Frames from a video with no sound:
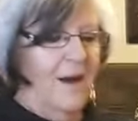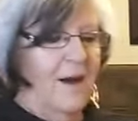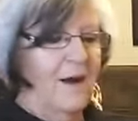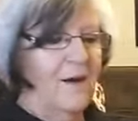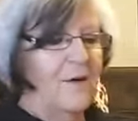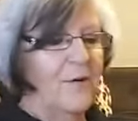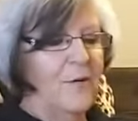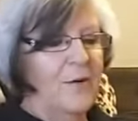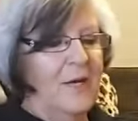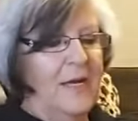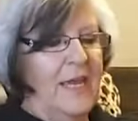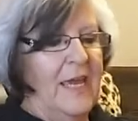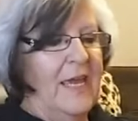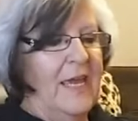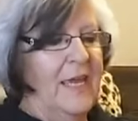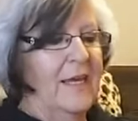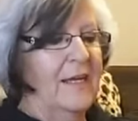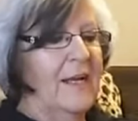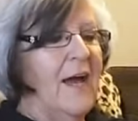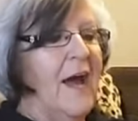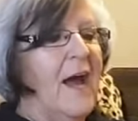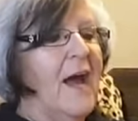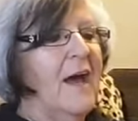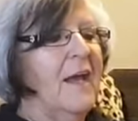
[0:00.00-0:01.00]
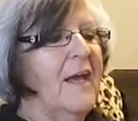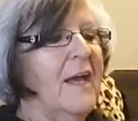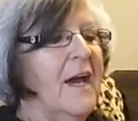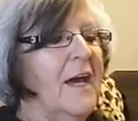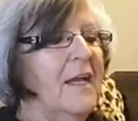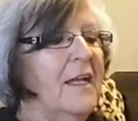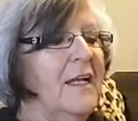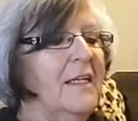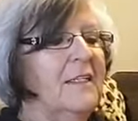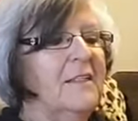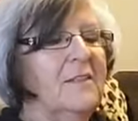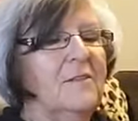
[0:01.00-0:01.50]
oh, and I
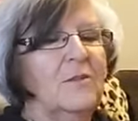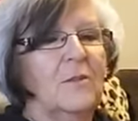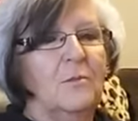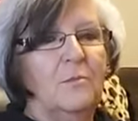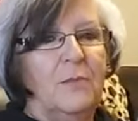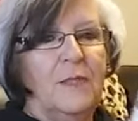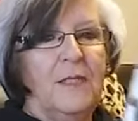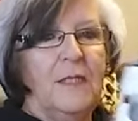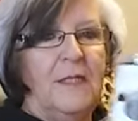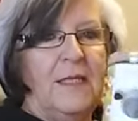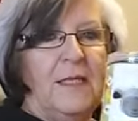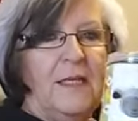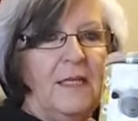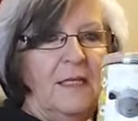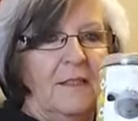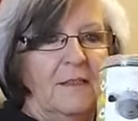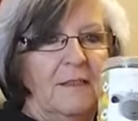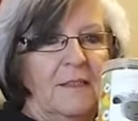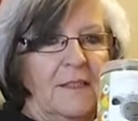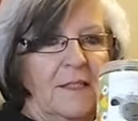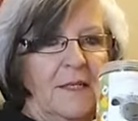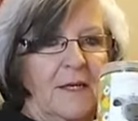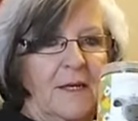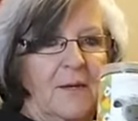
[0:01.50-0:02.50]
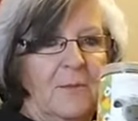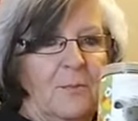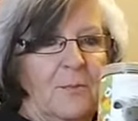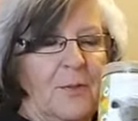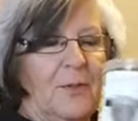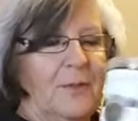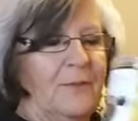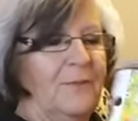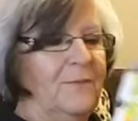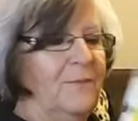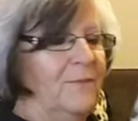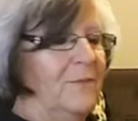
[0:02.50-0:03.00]
got a little buddy clip.
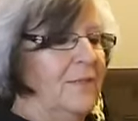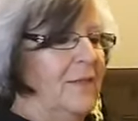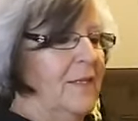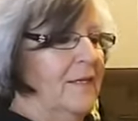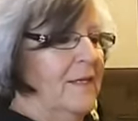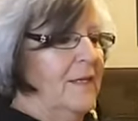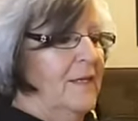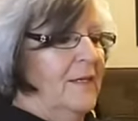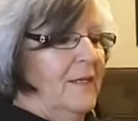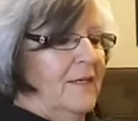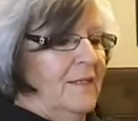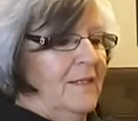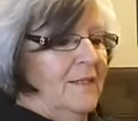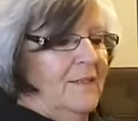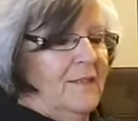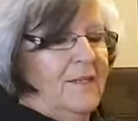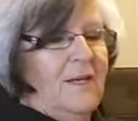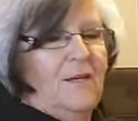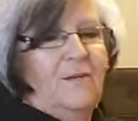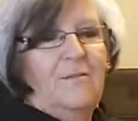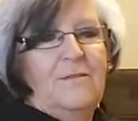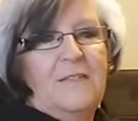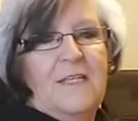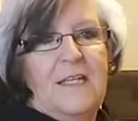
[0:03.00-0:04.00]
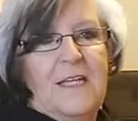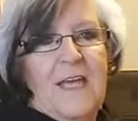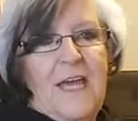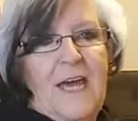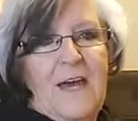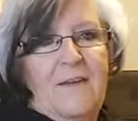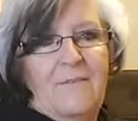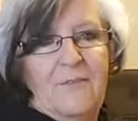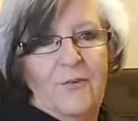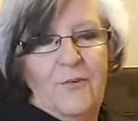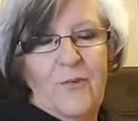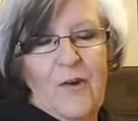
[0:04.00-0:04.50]
Those that
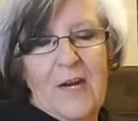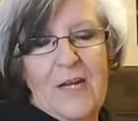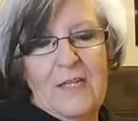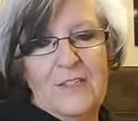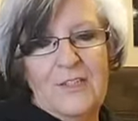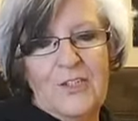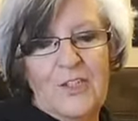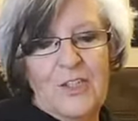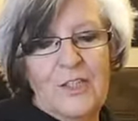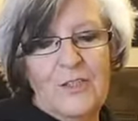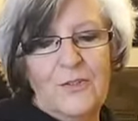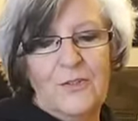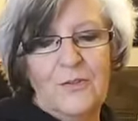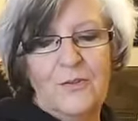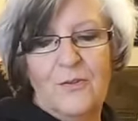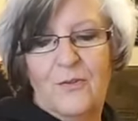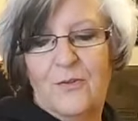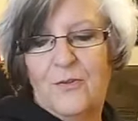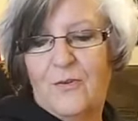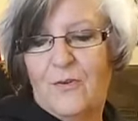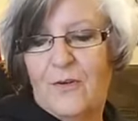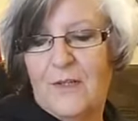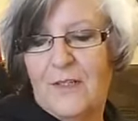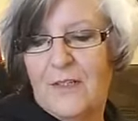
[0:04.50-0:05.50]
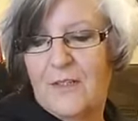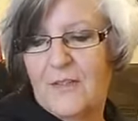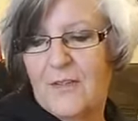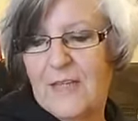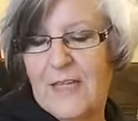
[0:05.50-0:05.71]
have grandchildren or little